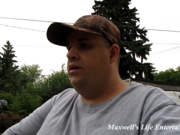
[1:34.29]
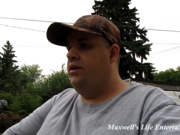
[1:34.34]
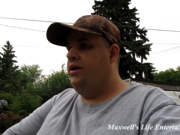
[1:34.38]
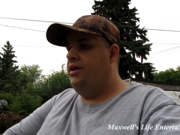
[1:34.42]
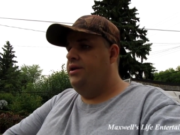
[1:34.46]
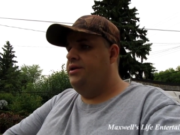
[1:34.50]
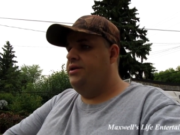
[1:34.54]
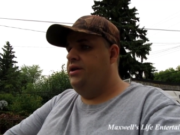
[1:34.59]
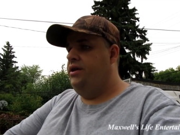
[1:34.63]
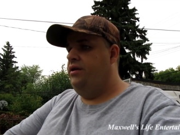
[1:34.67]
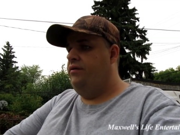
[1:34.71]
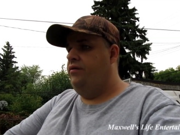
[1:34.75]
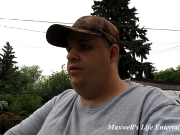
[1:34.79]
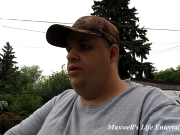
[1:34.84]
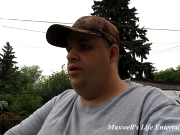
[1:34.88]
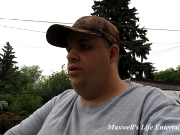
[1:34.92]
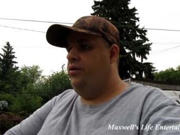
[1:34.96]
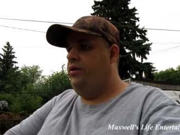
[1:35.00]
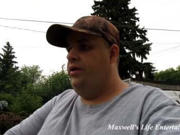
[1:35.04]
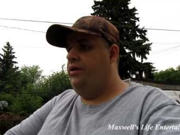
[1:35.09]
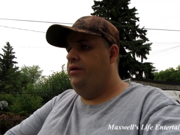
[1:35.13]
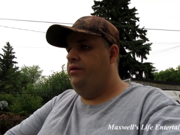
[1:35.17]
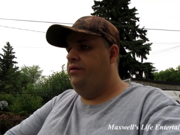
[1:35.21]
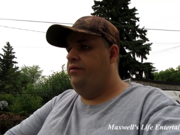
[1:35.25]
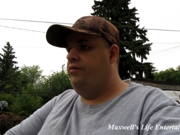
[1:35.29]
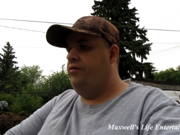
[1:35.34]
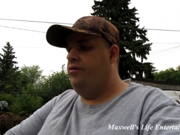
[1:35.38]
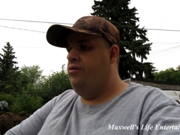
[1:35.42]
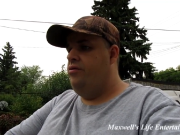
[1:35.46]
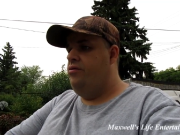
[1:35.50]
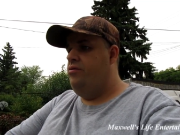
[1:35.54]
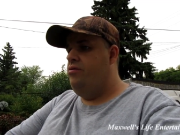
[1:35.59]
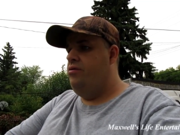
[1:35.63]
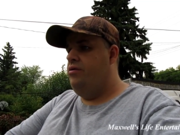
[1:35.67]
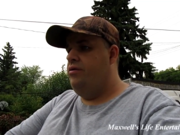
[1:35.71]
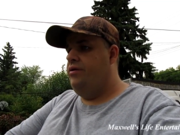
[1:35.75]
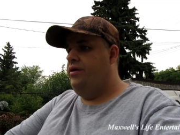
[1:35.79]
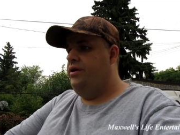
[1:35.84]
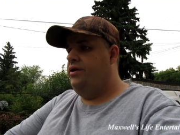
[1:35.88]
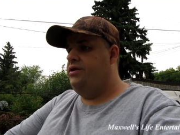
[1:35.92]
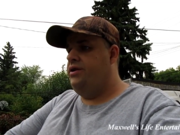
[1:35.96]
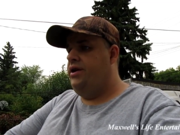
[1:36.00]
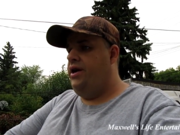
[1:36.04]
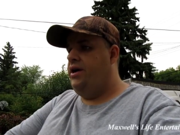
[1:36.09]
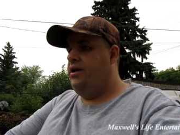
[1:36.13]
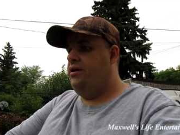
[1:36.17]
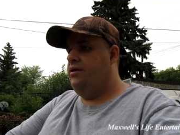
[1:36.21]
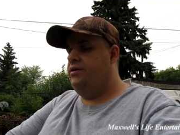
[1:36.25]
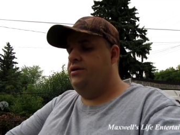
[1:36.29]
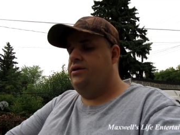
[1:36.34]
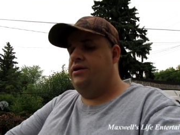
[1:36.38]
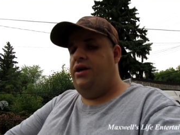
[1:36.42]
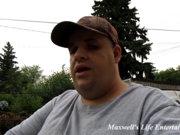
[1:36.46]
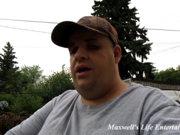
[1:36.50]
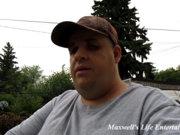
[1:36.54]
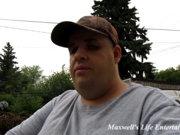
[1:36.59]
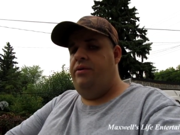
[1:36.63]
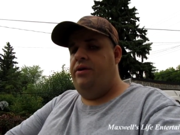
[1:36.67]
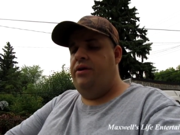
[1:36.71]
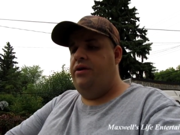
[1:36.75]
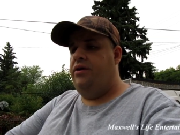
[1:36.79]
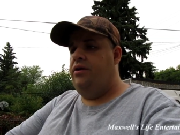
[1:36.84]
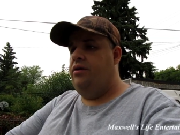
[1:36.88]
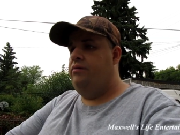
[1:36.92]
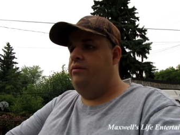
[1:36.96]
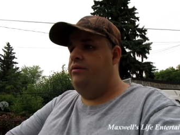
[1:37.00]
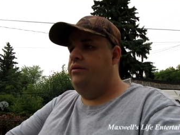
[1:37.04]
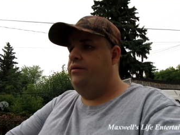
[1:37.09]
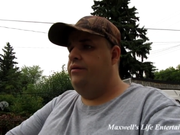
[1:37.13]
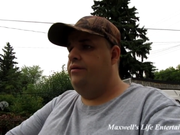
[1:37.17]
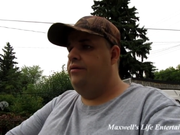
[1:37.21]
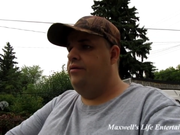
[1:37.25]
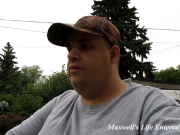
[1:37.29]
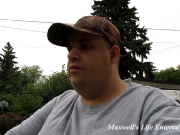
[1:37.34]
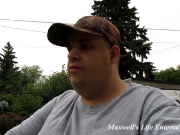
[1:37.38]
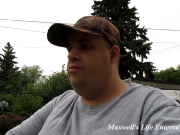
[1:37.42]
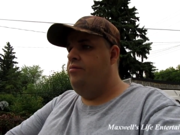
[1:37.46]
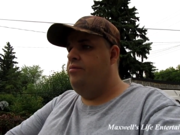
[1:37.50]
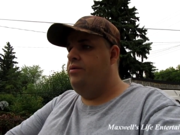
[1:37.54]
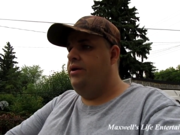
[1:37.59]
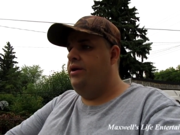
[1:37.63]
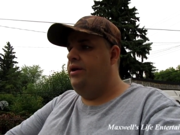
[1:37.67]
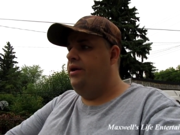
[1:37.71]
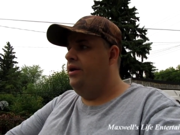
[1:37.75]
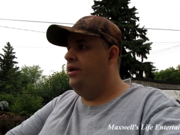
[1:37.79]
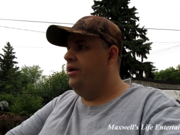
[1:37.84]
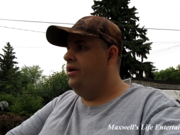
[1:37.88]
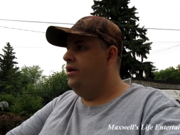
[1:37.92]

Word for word: instead of going through the channels that I've been going through, but